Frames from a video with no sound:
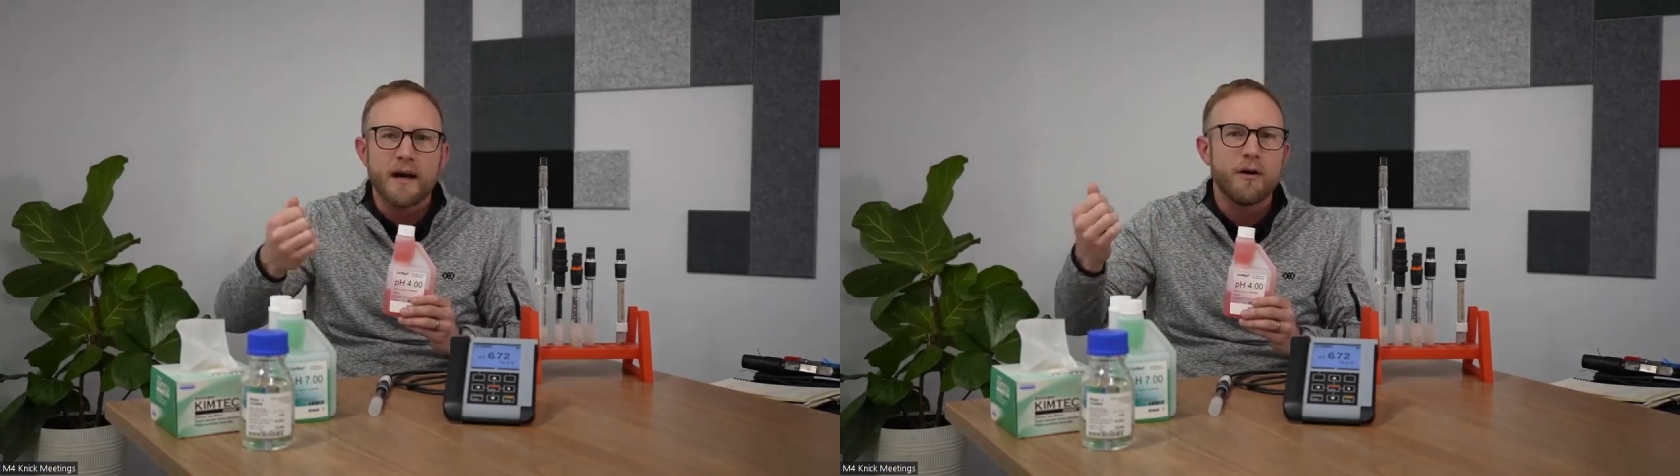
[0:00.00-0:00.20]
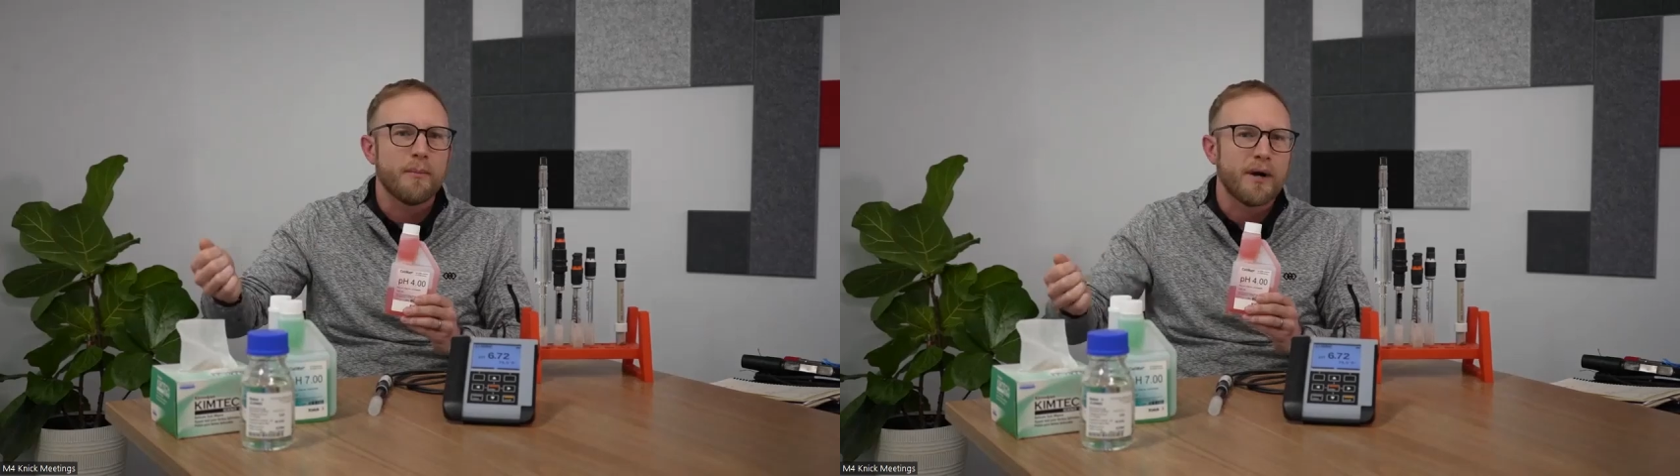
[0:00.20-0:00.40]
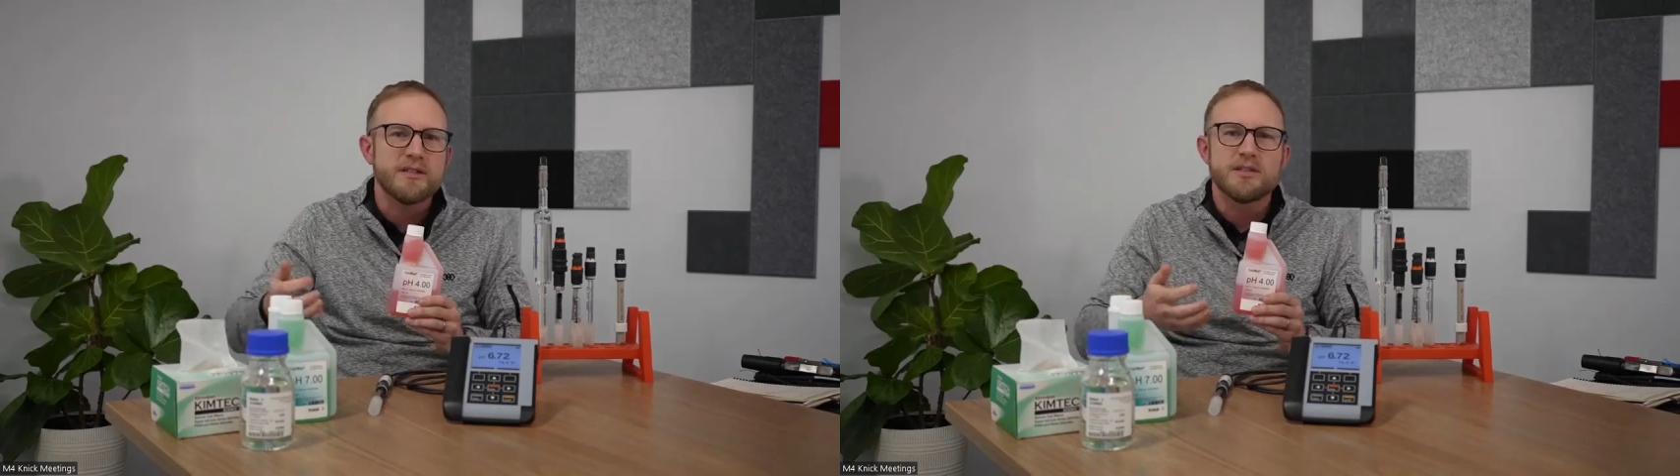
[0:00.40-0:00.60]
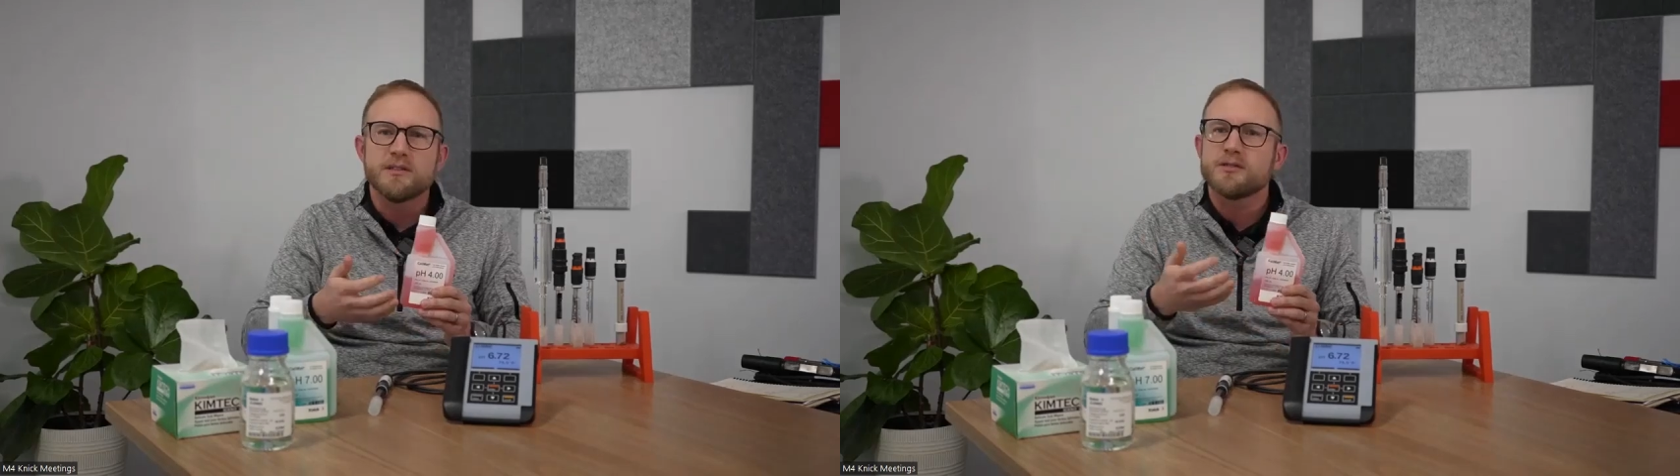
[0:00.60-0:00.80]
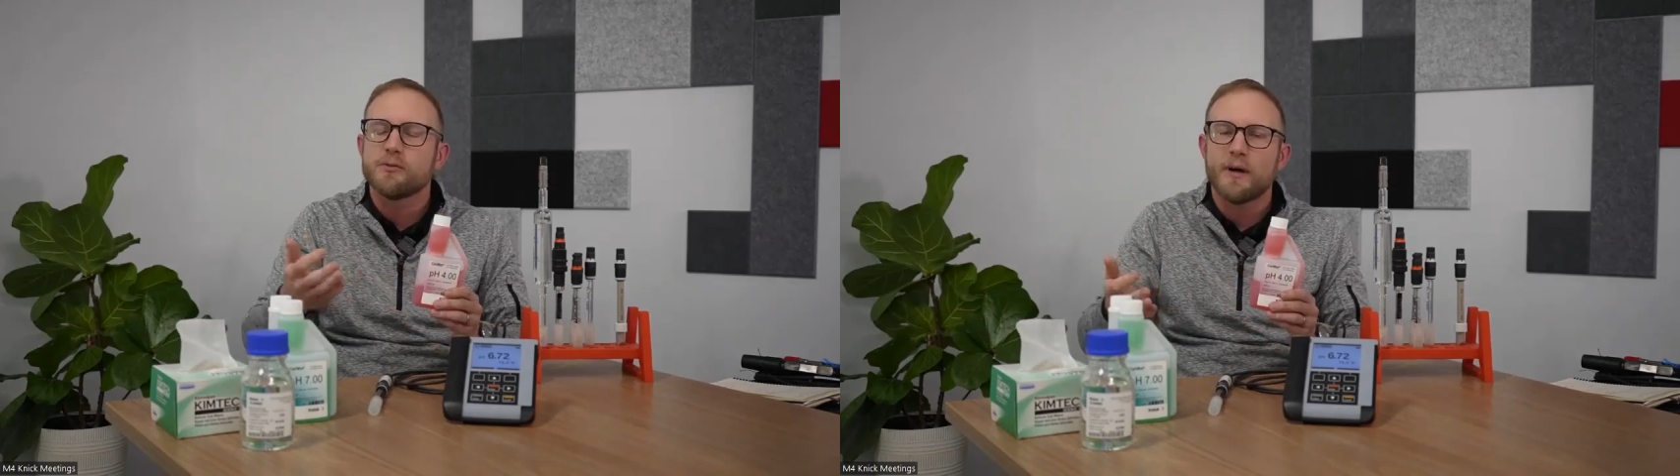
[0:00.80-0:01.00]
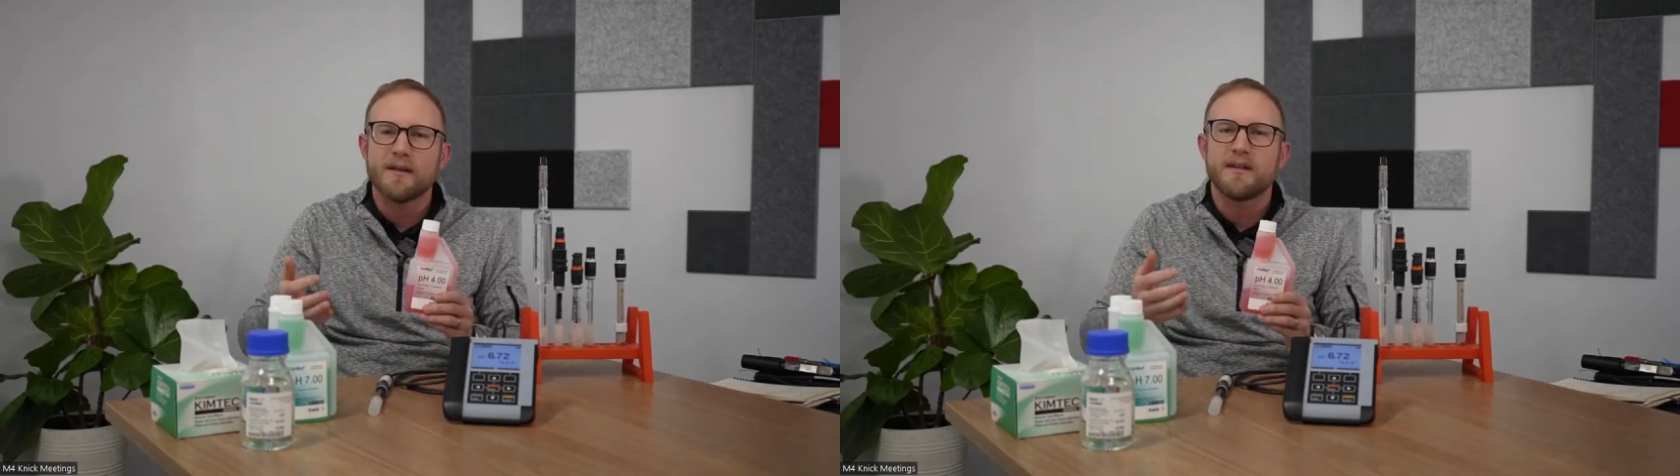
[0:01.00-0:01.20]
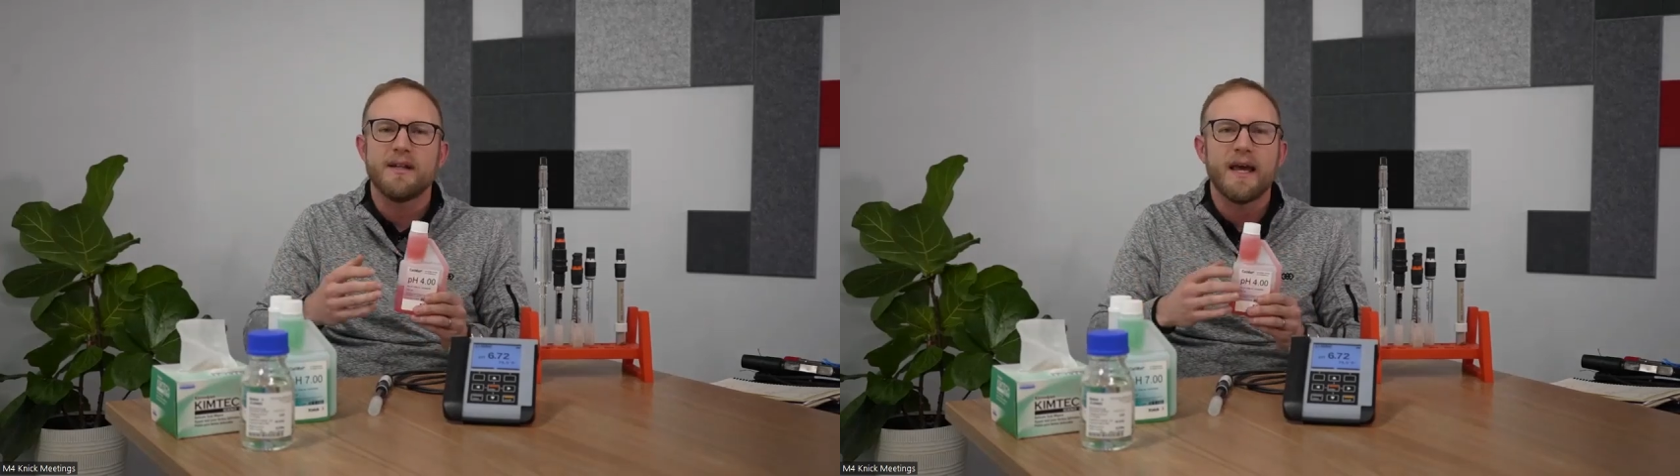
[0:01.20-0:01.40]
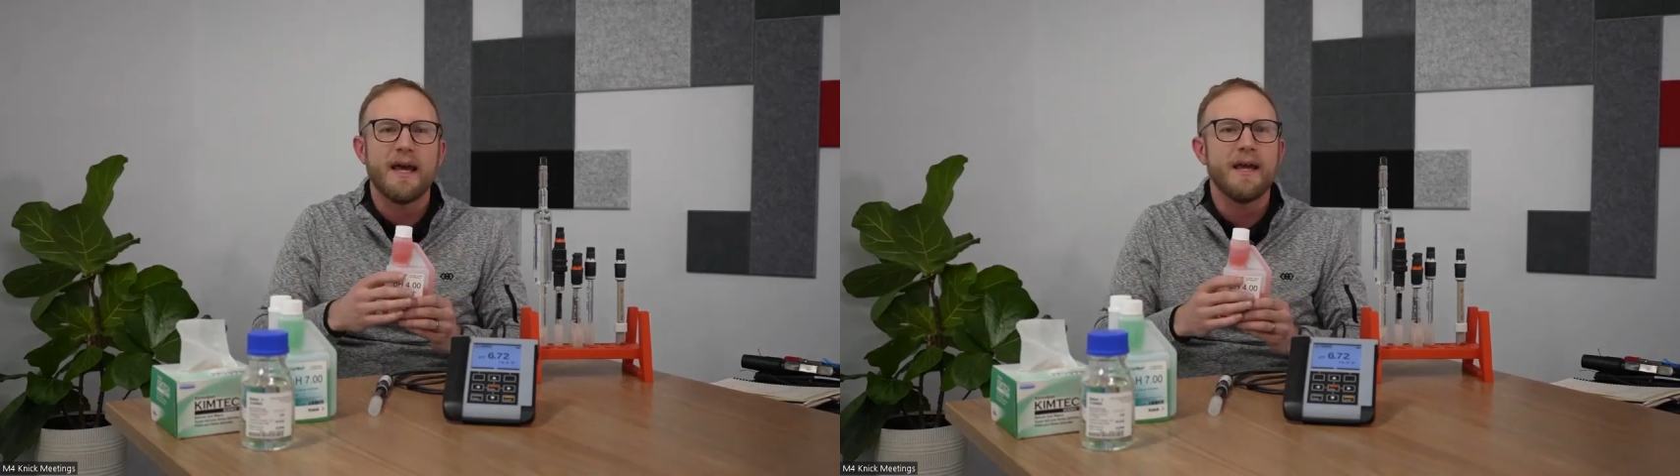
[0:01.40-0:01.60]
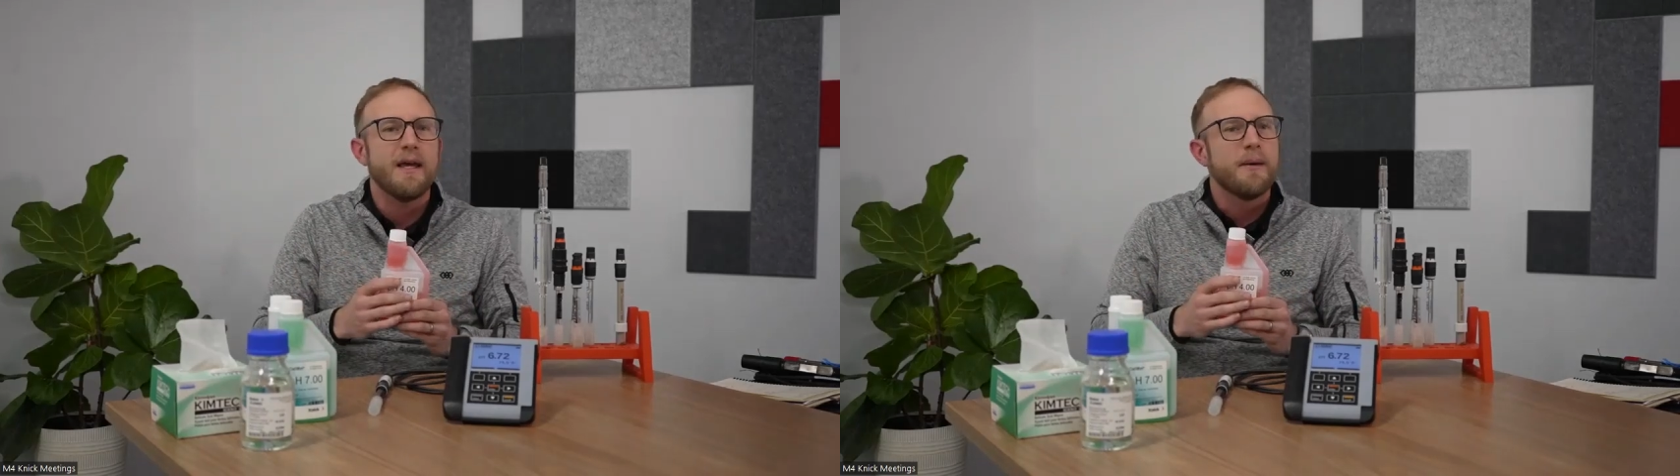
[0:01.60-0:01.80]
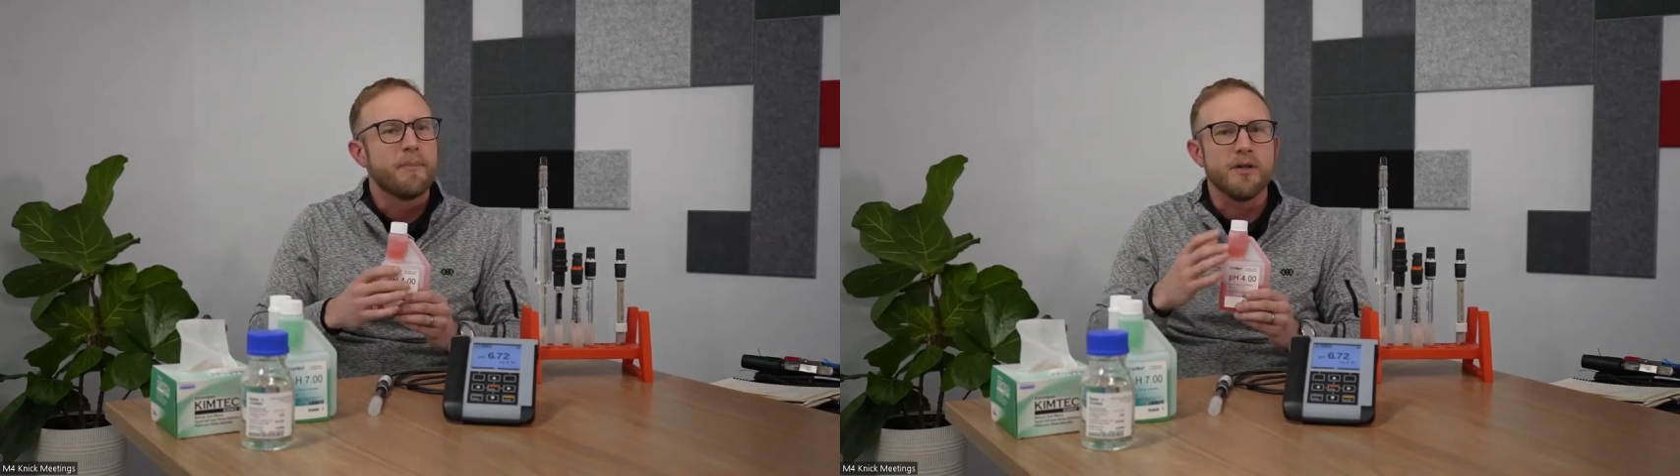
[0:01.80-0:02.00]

calibrations throughout the day,